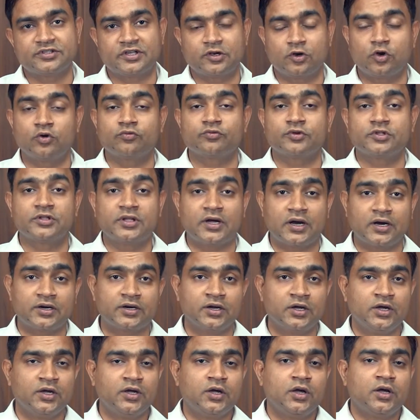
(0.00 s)
Along with that,
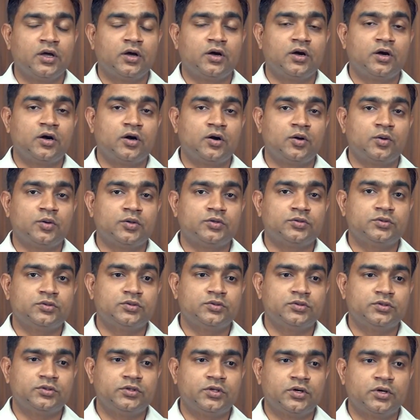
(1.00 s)

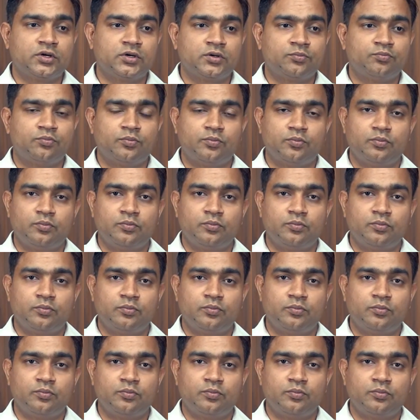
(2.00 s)
the